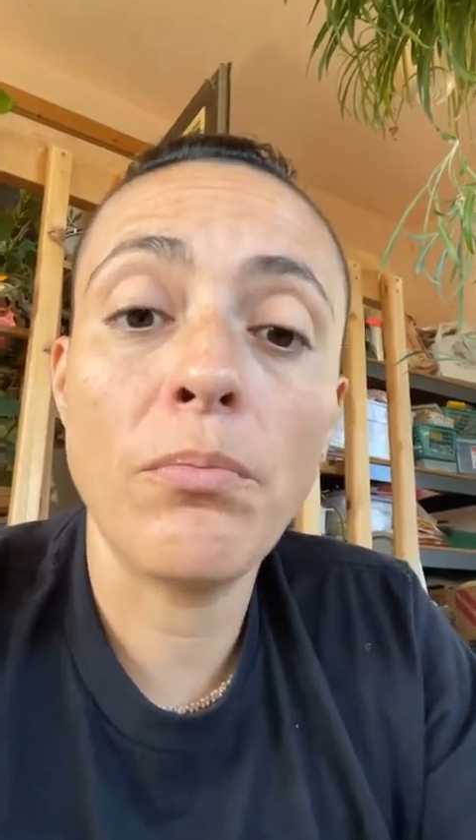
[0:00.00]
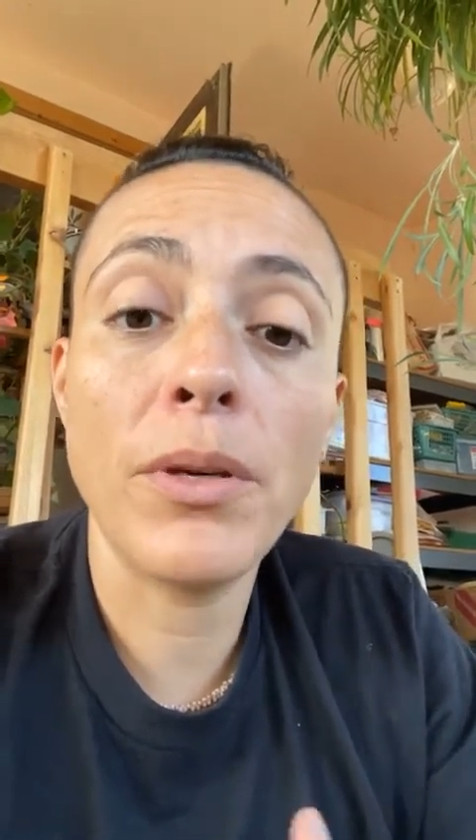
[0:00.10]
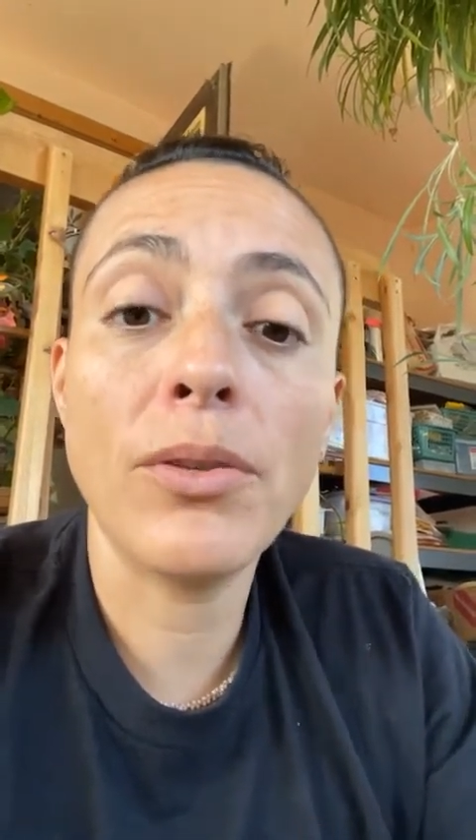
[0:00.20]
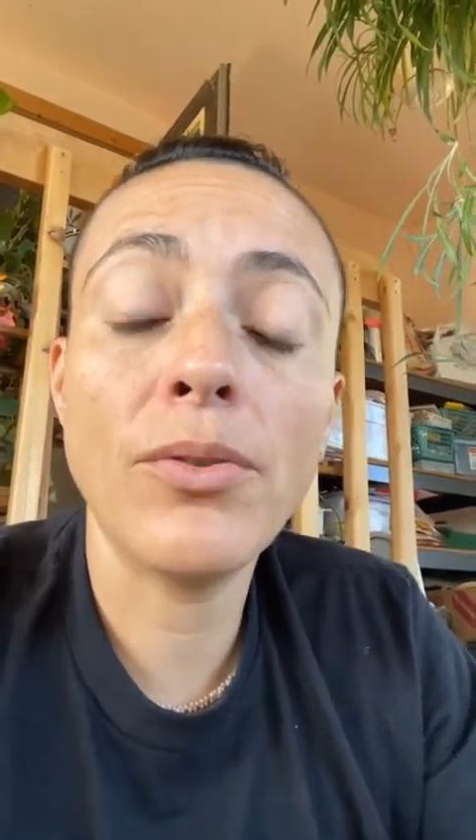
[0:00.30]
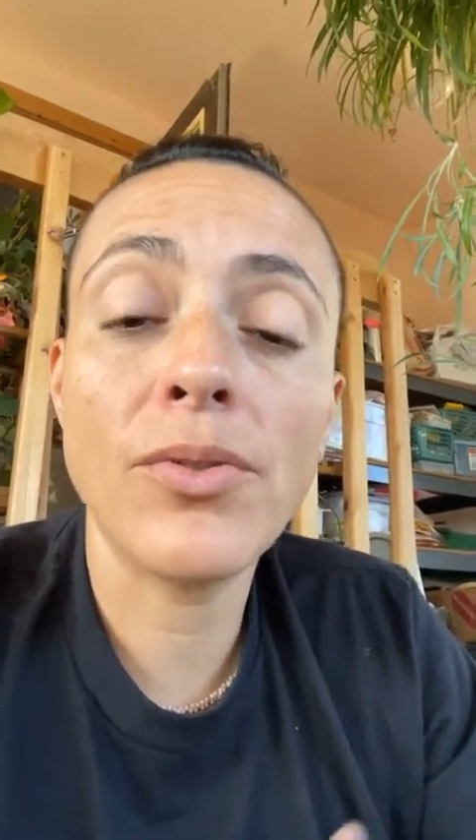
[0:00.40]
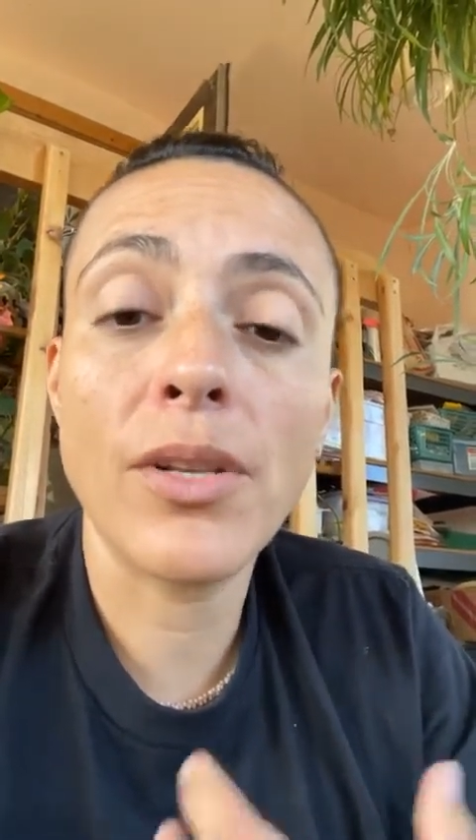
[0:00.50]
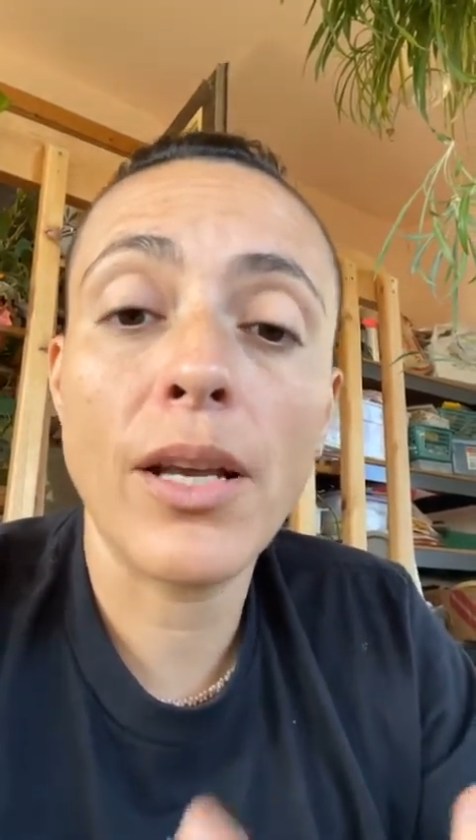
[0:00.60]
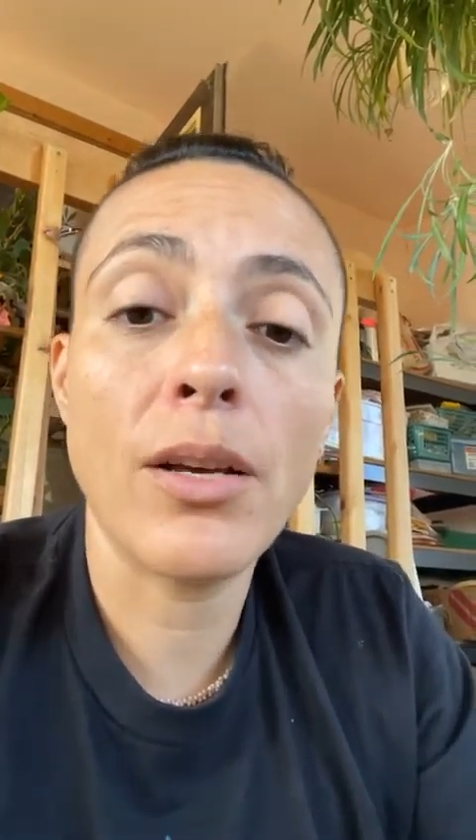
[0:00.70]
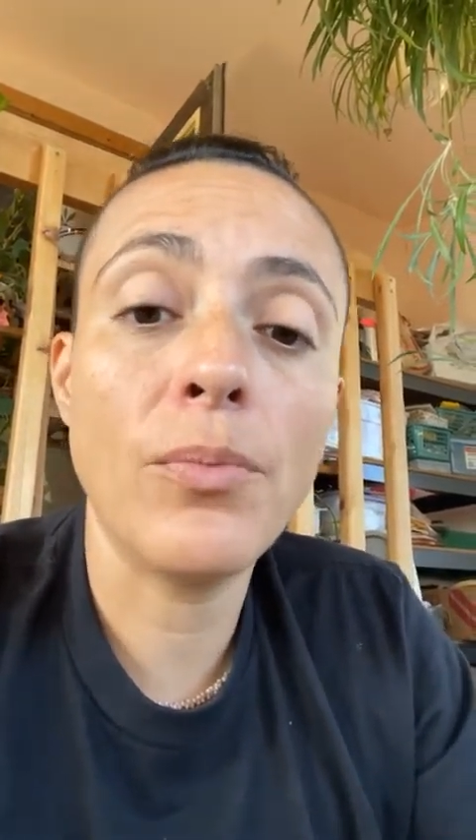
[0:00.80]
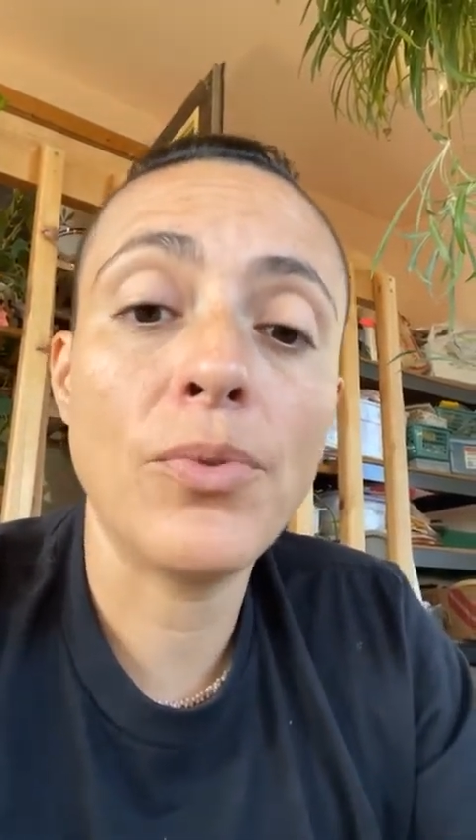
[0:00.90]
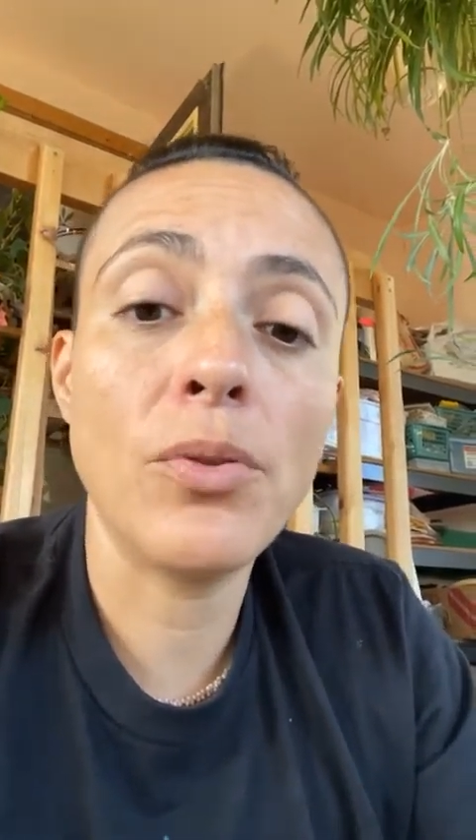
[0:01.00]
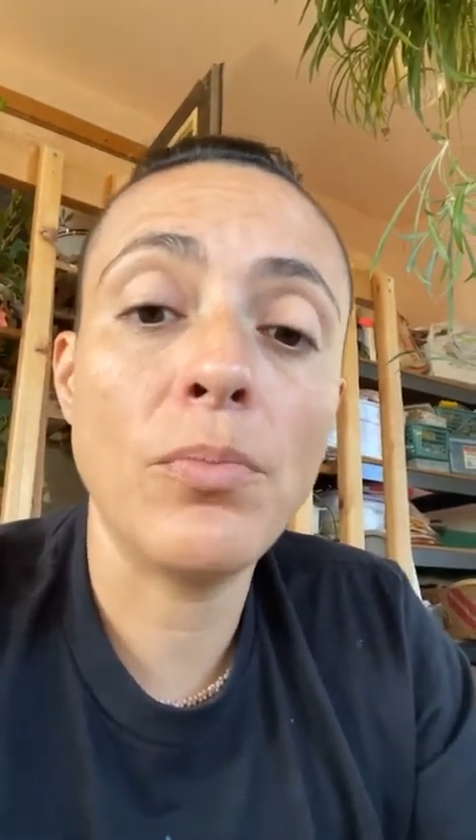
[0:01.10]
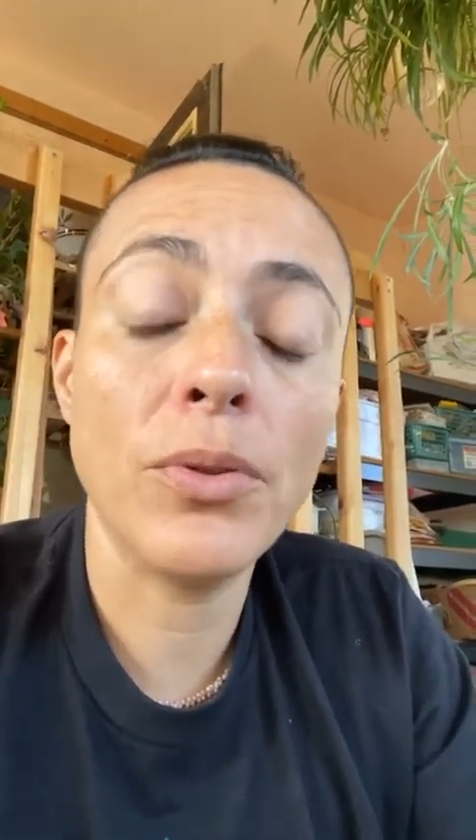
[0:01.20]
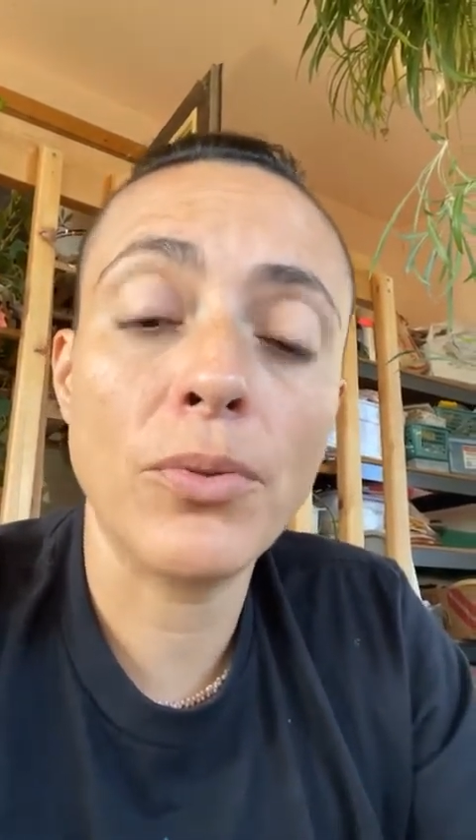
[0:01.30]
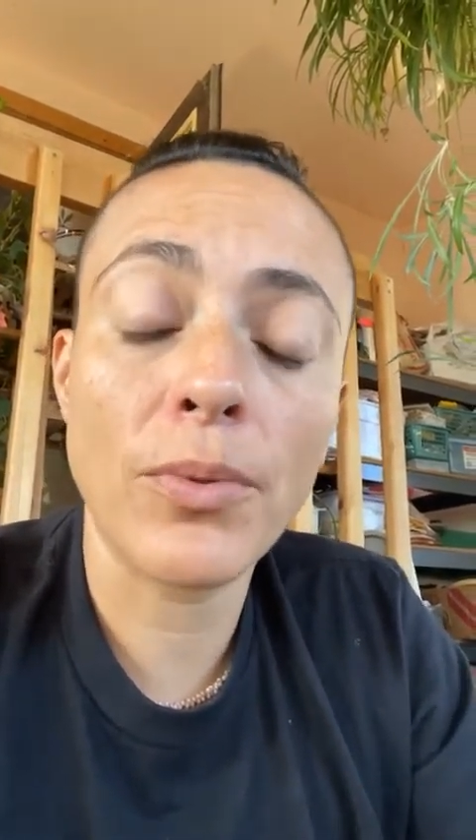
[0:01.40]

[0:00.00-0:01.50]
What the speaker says: builds and helps you build